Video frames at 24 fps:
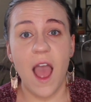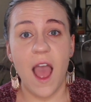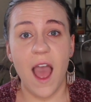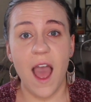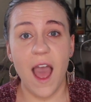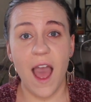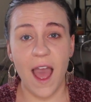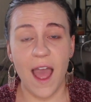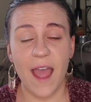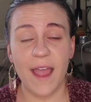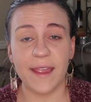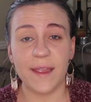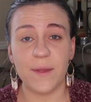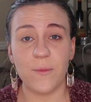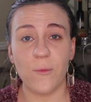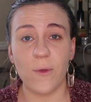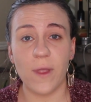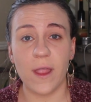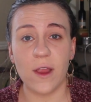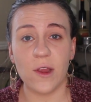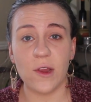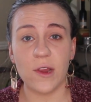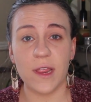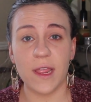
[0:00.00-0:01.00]
I'm
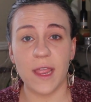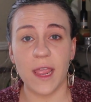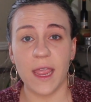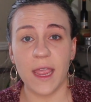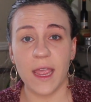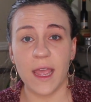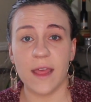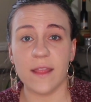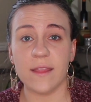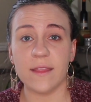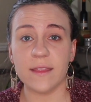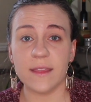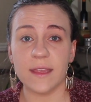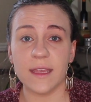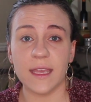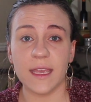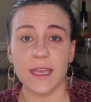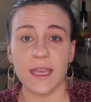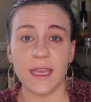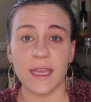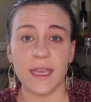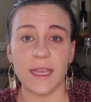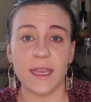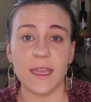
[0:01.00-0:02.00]
wearing
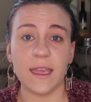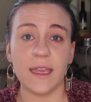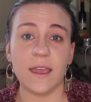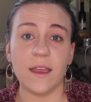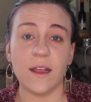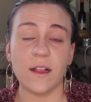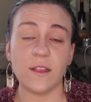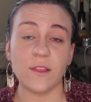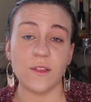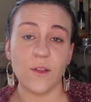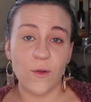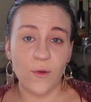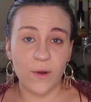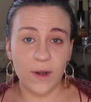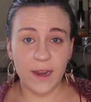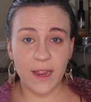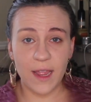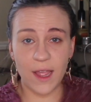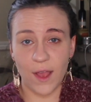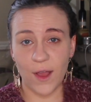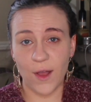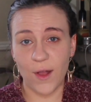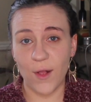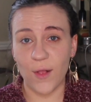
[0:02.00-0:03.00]
the
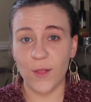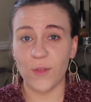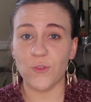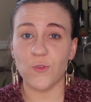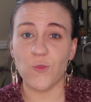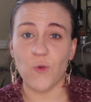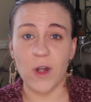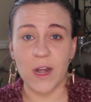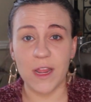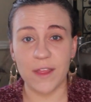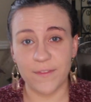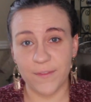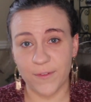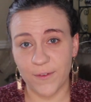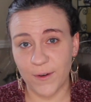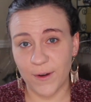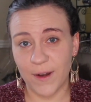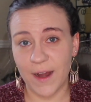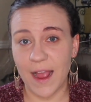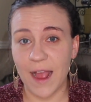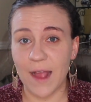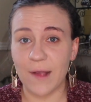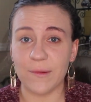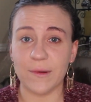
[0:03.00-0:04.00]
L'Oreal
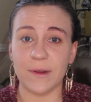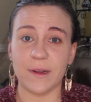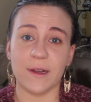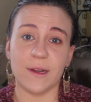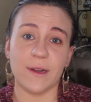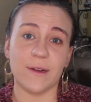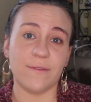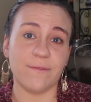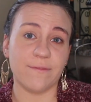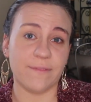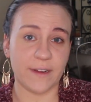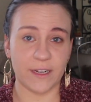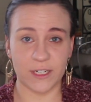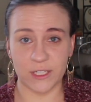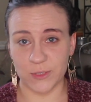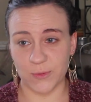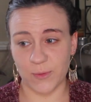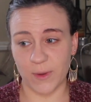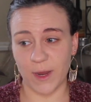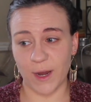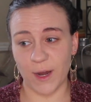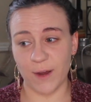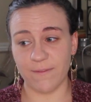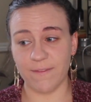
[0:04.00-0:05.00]
24-Hour Fresh
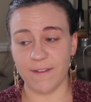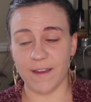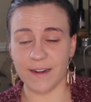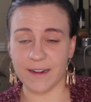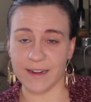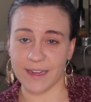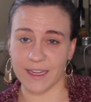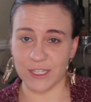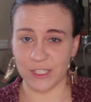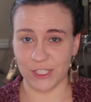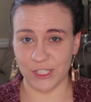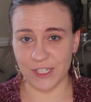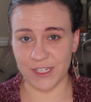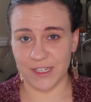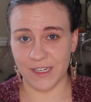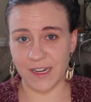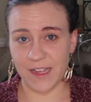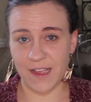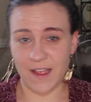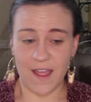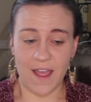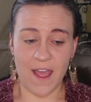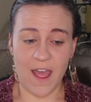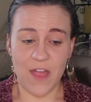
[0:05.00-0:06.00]
Wear Foundation
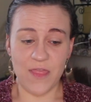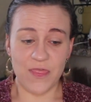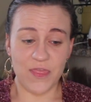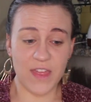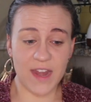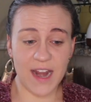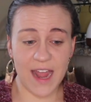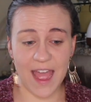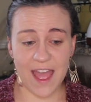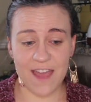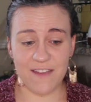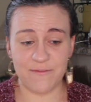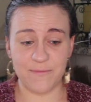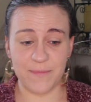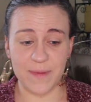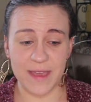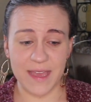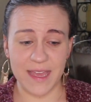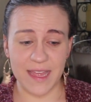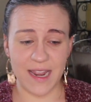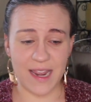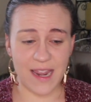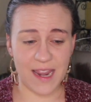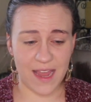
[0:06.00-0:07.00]
that I've
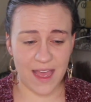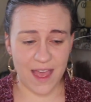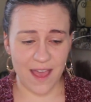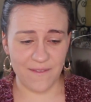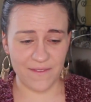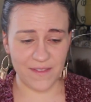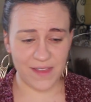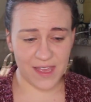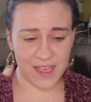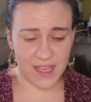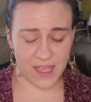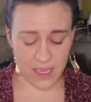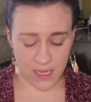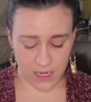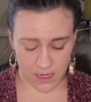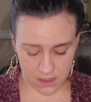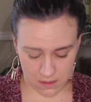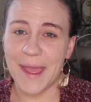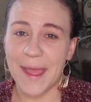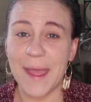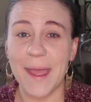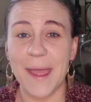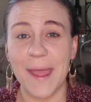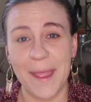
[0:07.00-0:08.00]
been
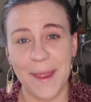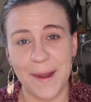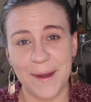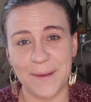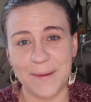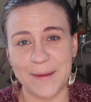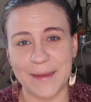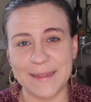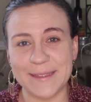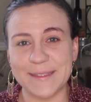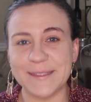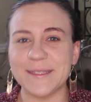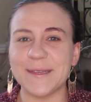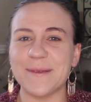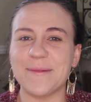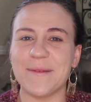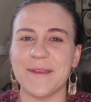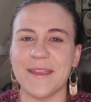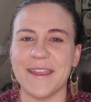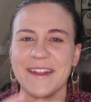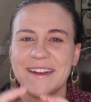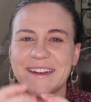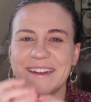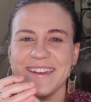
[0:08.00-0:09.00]
loving. Anyways,
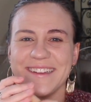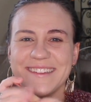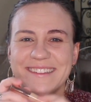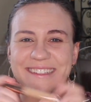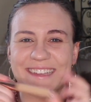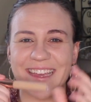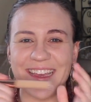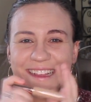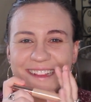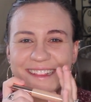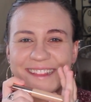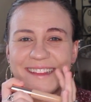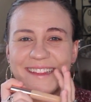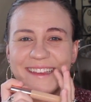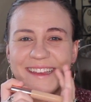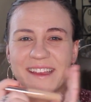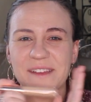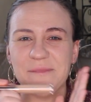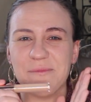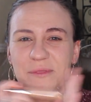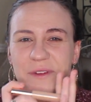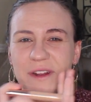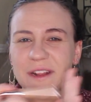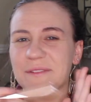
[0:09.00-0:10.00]
I'm going to take
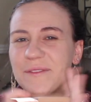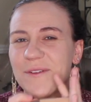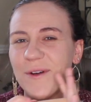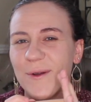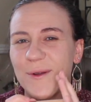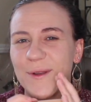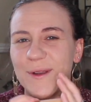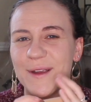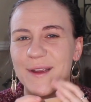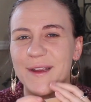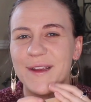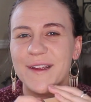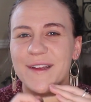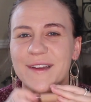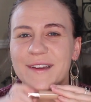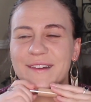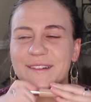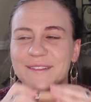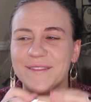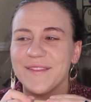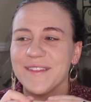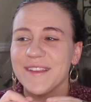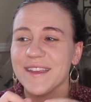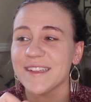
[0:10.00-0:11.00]
the Pretty Vulgar
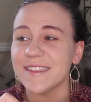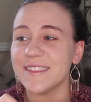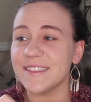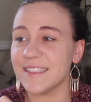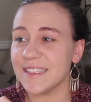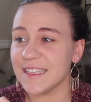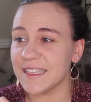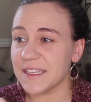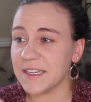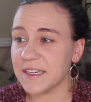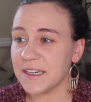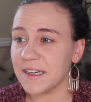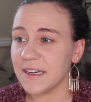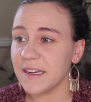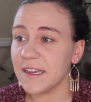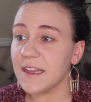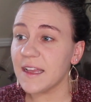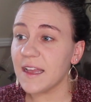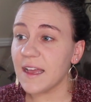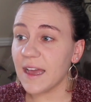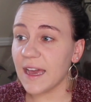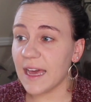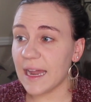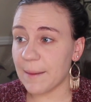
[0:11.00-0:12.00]
concealer and
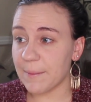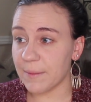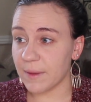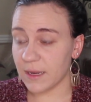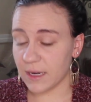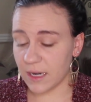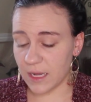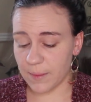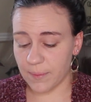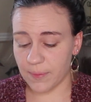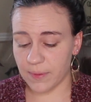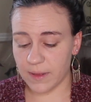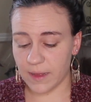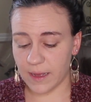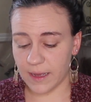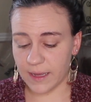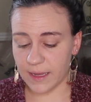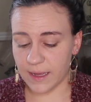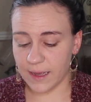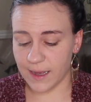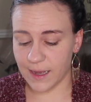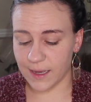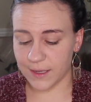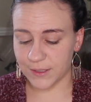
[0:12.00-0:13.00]
I'm going to
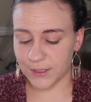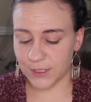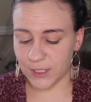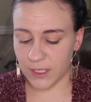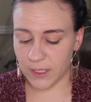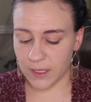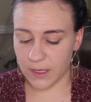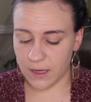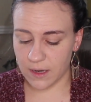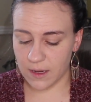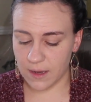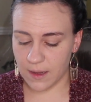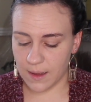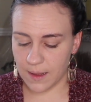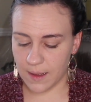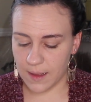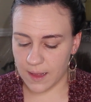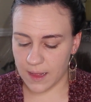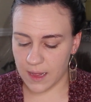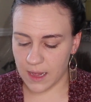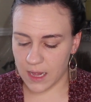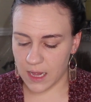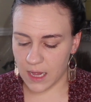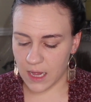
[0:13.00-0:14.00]
apply it under
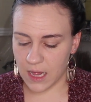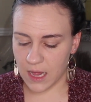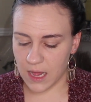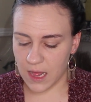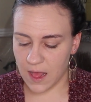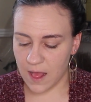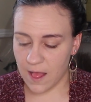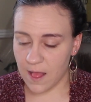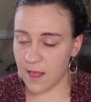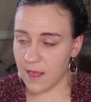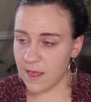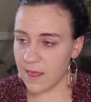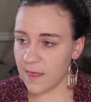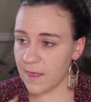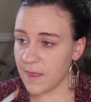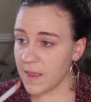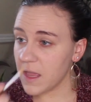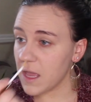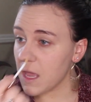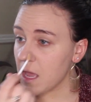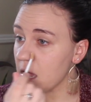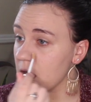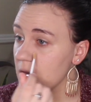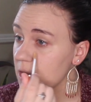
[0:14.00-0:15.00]

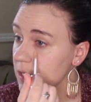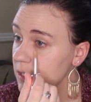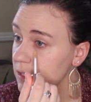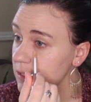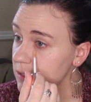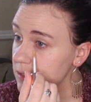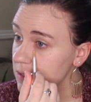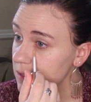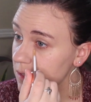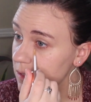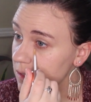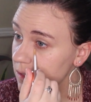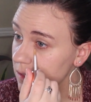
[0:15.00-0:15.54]
the eyes.